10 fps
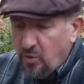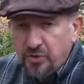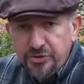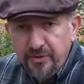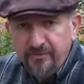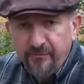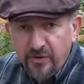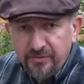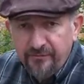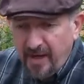of course you
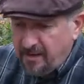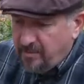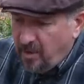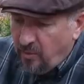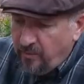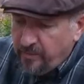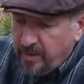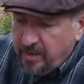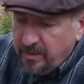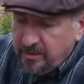invert the fire bowl
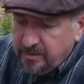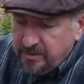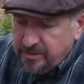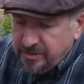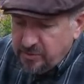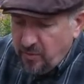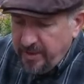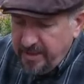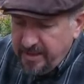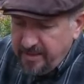to store
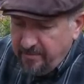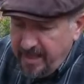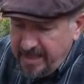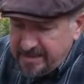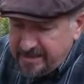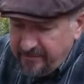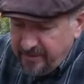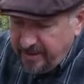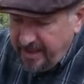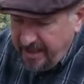it into the base of
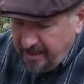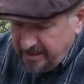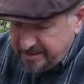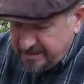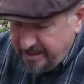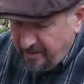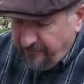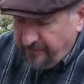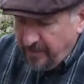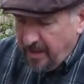the kettle itself,